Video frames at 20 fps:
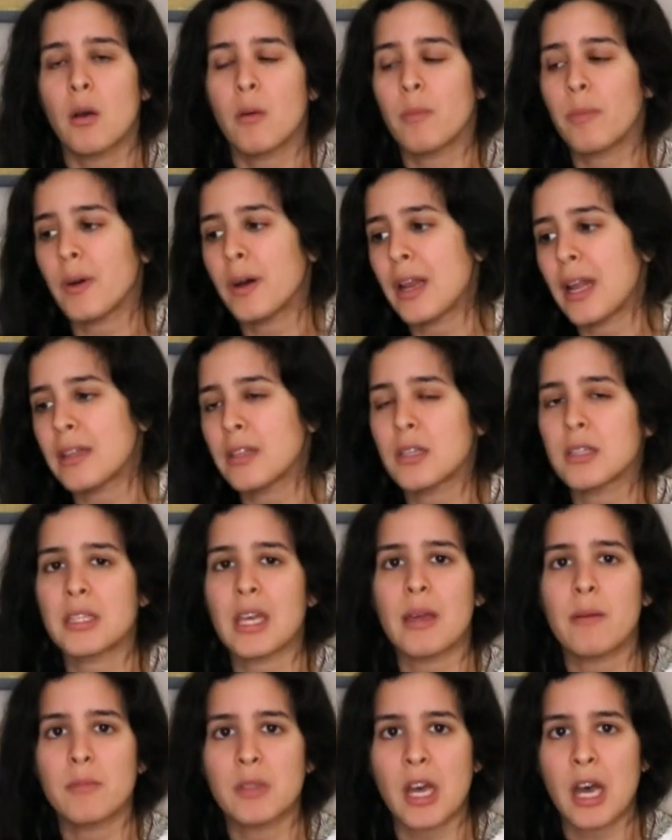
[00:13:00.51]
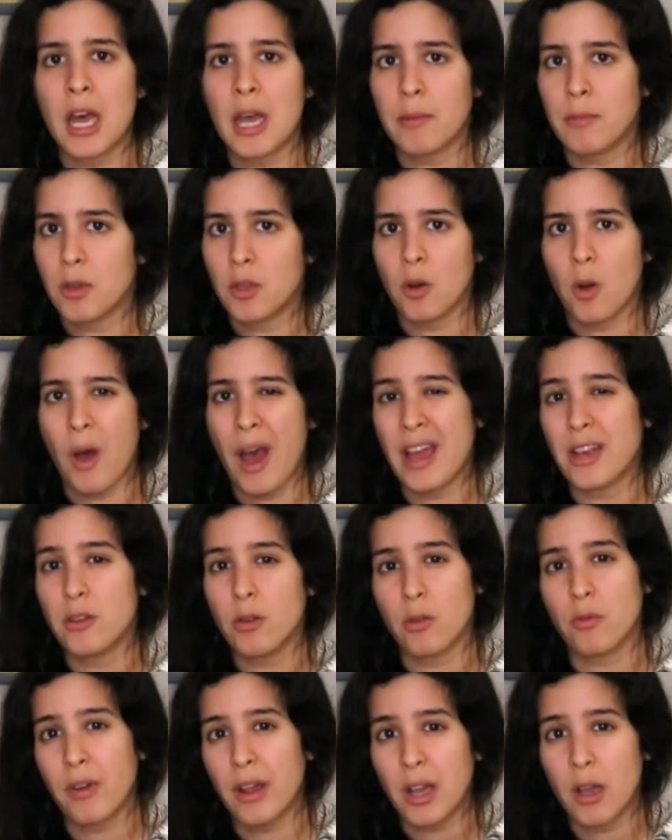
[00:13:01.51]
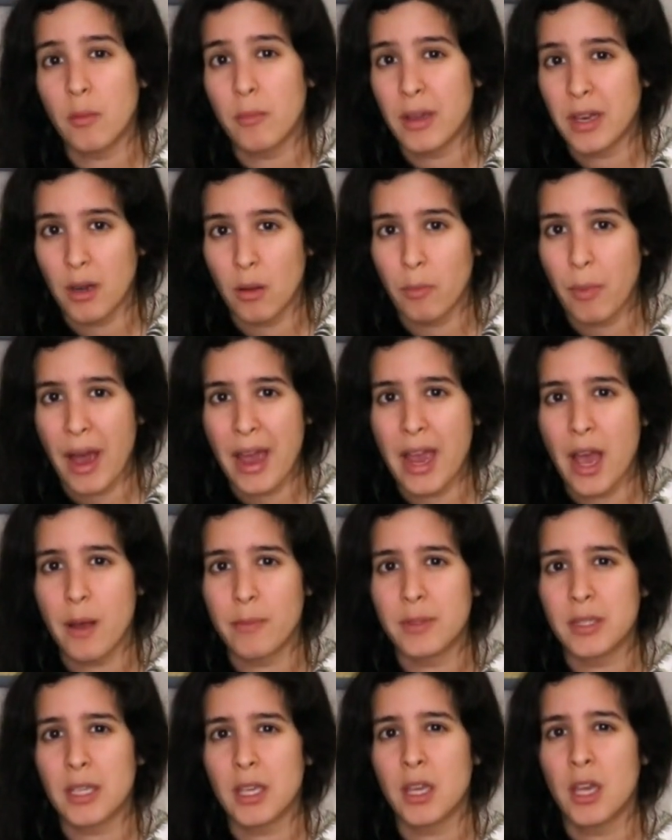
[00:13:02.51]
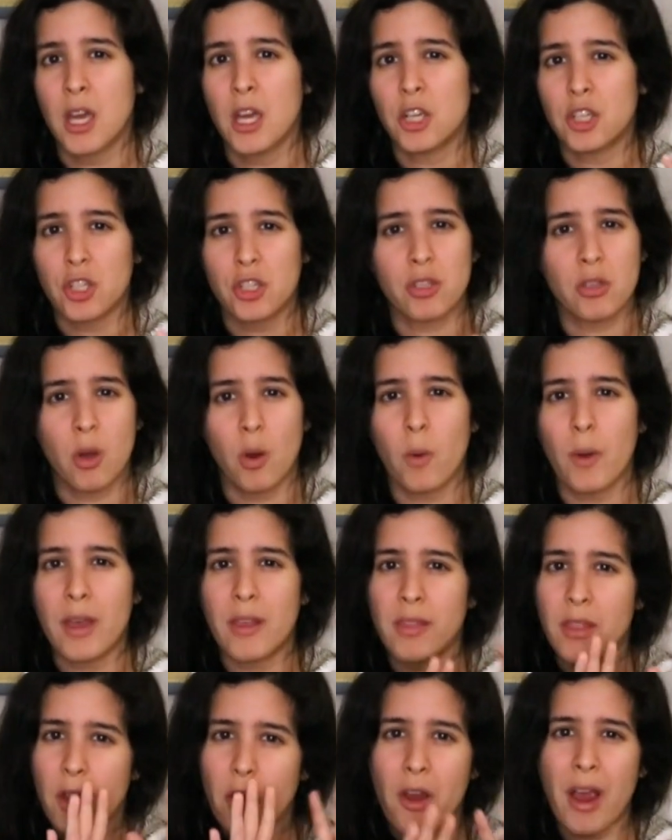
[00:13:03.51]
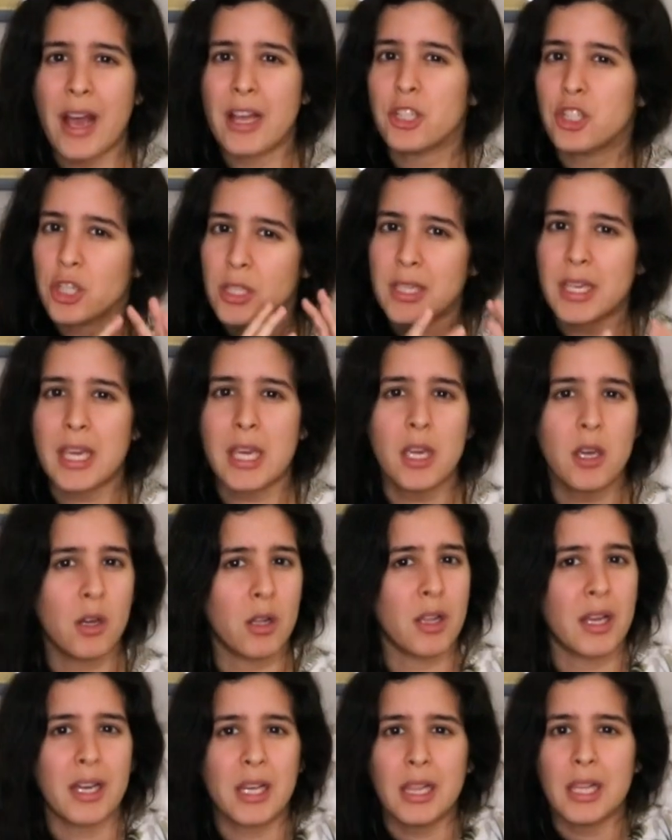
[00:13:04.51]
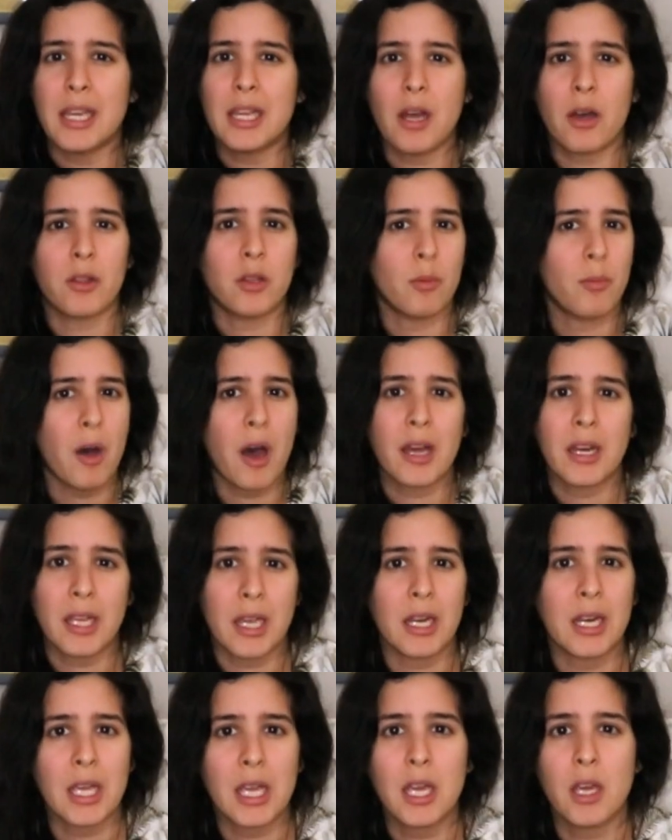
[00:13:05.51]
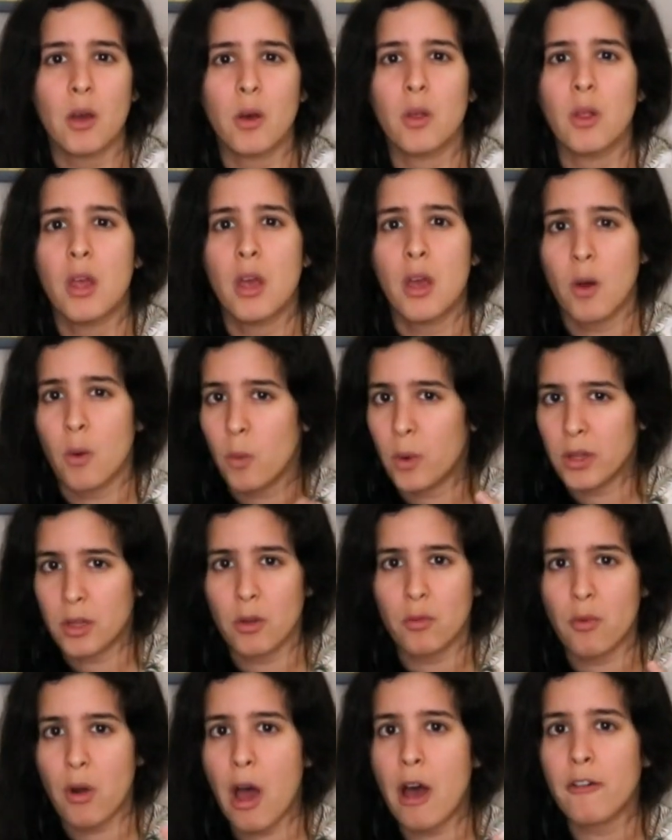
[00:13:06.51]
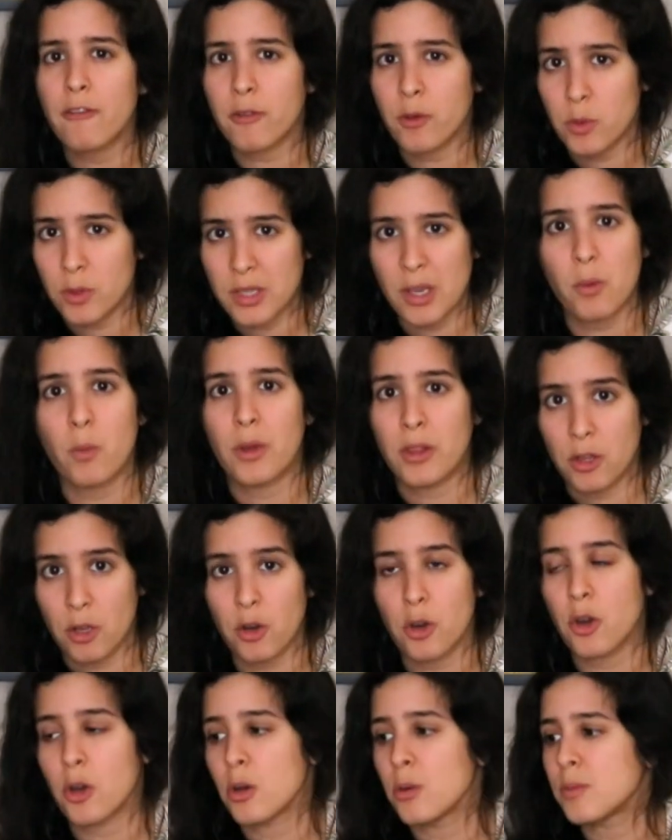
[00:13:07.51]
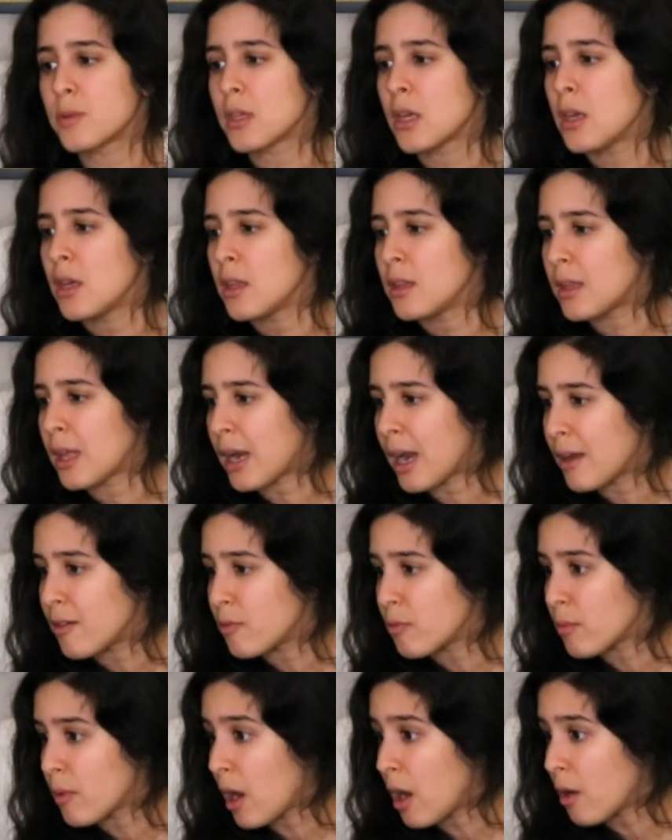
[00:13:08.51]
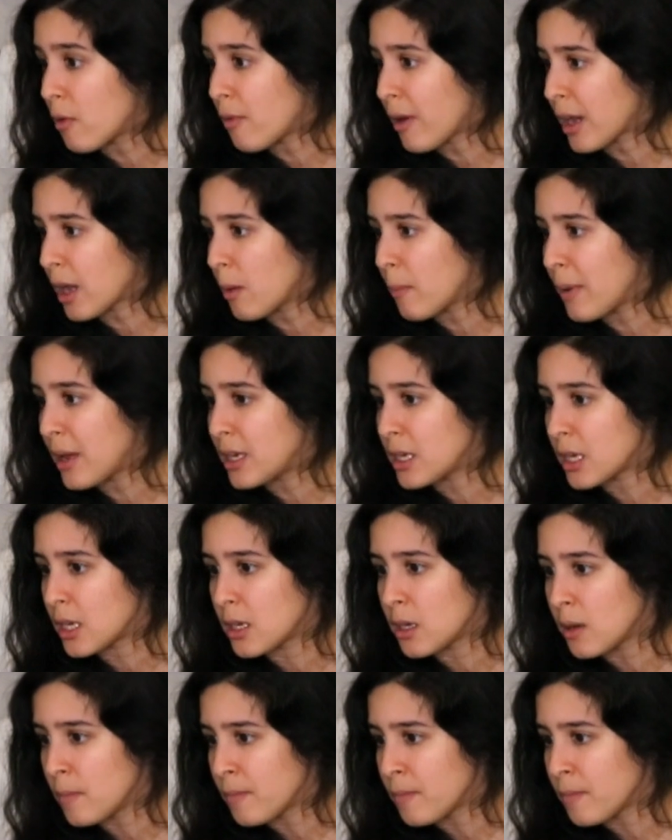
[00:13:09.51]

But at the same time, I don't recommend a biopsy. Just go in there and just heal and clean out the body and heal with the raw foods and with the herbs that I've recommended.